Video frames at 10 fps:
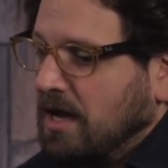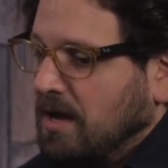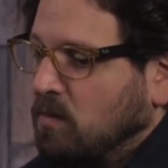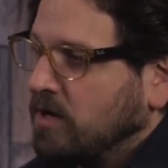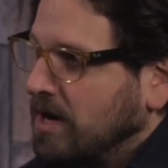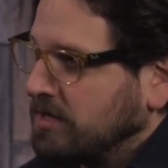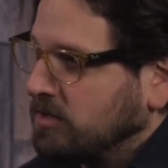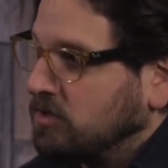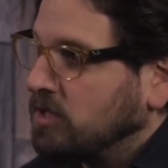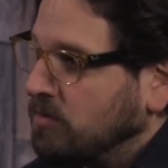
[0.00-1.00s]
and what you're
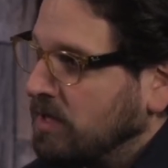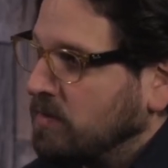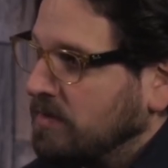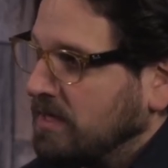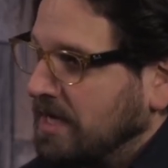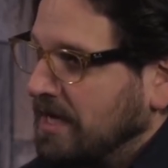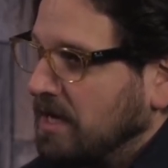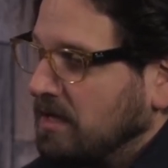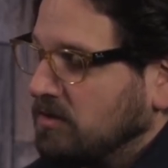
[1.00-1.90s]
actually doing with the data.